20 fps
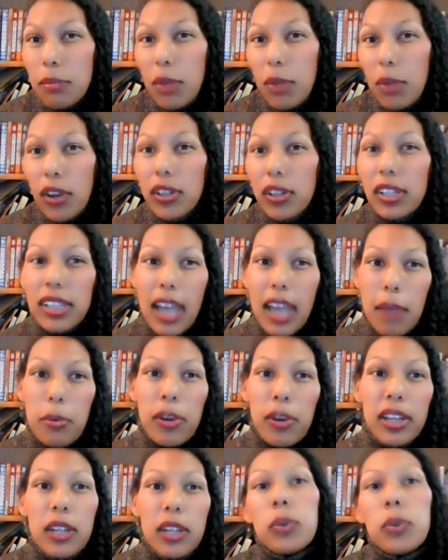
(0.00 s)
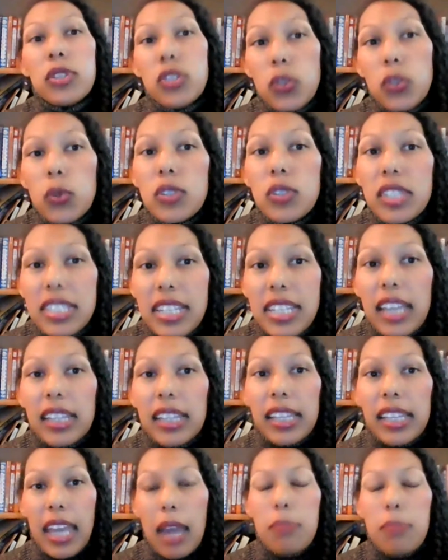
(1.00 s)
Samar collaborated with Susan
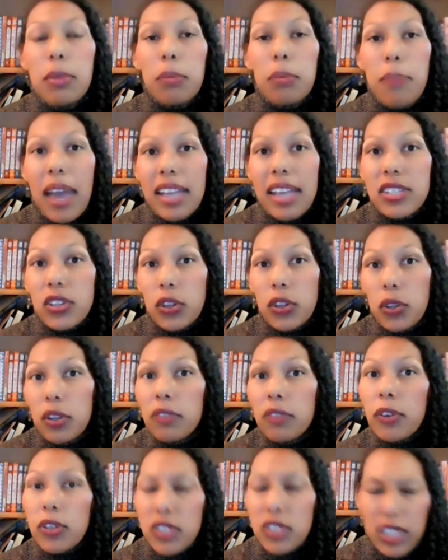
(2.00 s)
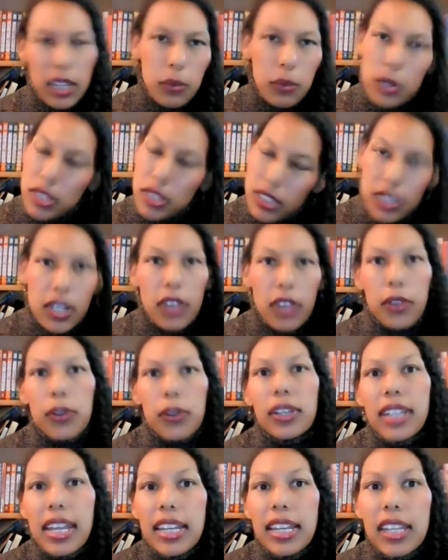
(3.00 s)
Dudley at McMaster University, which is
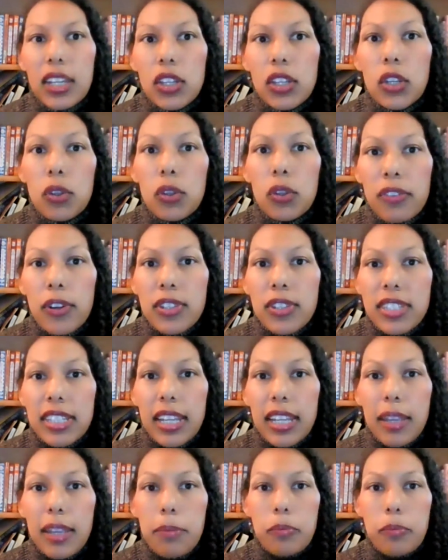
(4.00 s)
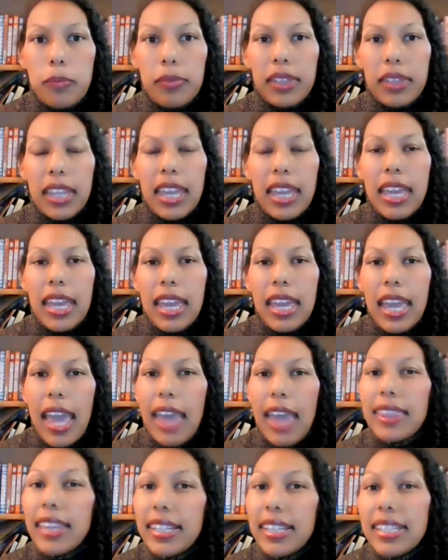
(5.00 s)
another Canadian university.
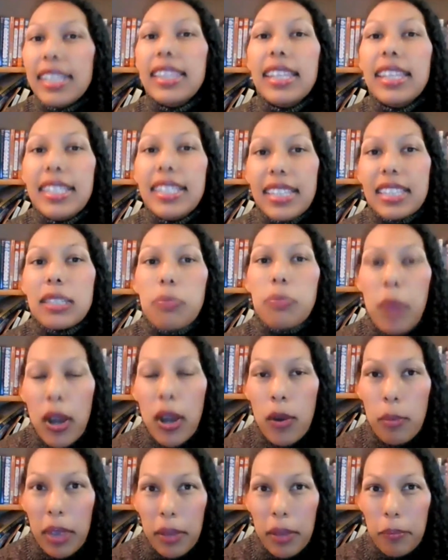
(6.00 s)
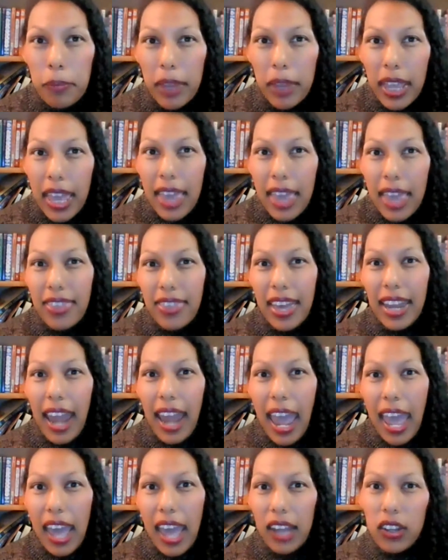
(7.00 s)
And they did this experiment that
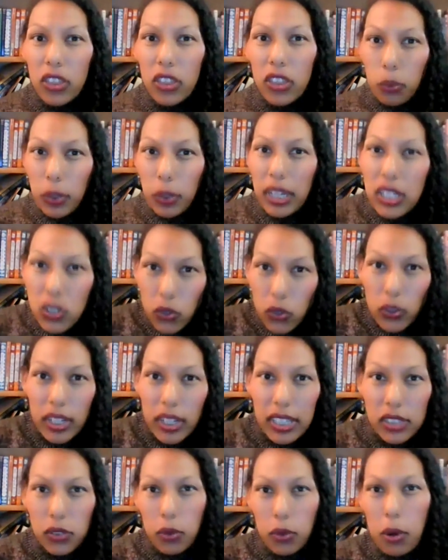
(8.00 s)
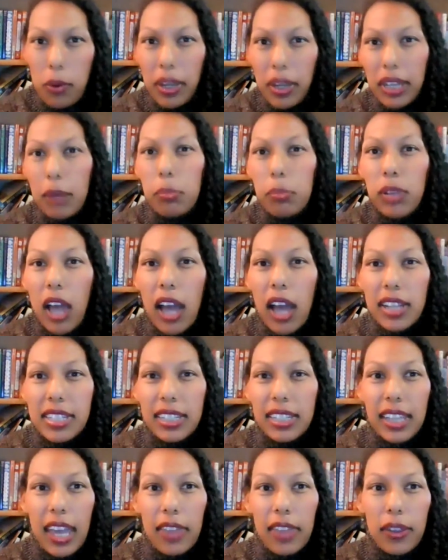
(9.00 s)
had three trees growing in a plot
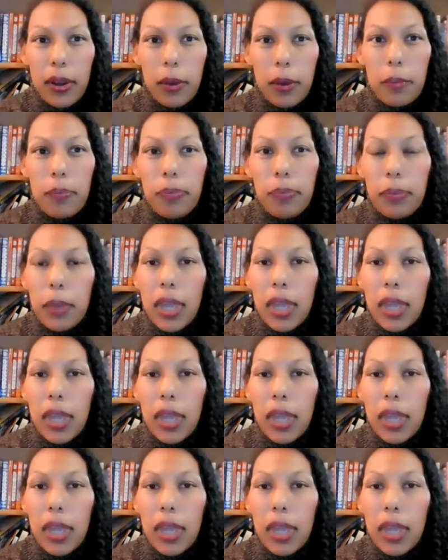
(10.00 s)
together.